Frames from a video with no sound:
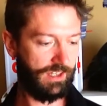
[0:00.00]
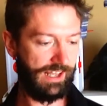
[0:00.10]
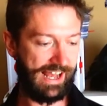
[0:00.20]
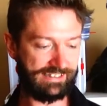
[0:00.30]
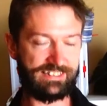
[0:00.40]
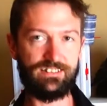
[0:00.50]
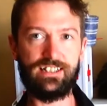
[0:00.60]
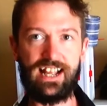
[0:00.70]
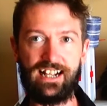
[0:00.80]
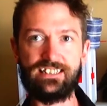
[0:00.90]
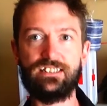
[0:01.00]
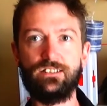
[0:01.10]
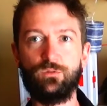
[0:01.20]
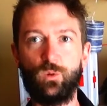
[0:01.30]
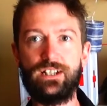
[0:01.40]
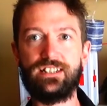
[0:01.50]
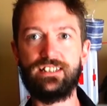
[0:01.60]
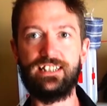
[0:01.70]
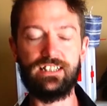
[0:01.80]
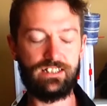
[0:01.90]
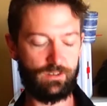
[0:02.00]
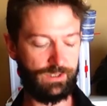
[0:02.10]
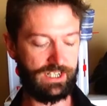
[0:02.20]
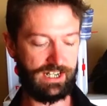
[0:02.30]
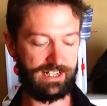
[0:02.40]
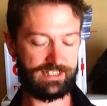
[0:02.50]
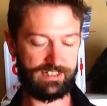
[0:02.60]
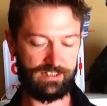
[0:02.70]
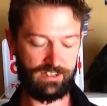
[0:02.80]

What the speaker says: excellent white tequila that we got